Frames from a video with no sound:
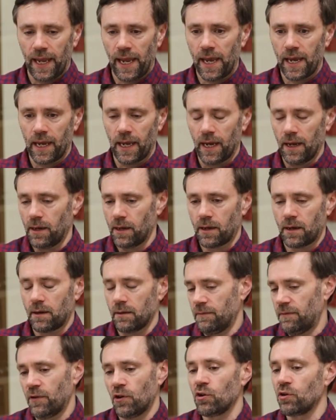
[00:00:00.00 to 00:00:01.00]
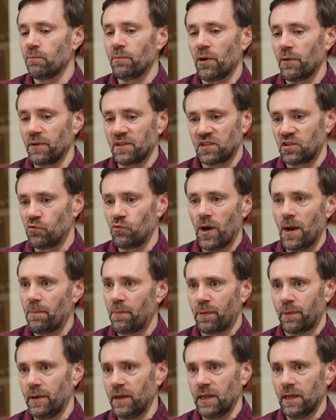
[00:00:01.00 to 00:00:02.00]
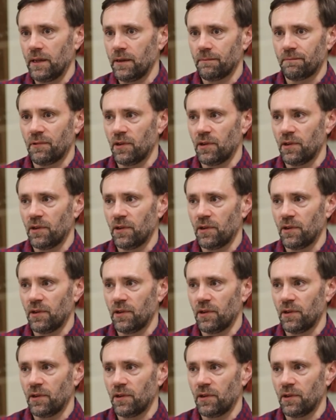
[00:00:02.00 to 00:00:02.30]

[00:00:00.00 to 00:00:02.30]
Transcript: hey, I've heard about this grep thing,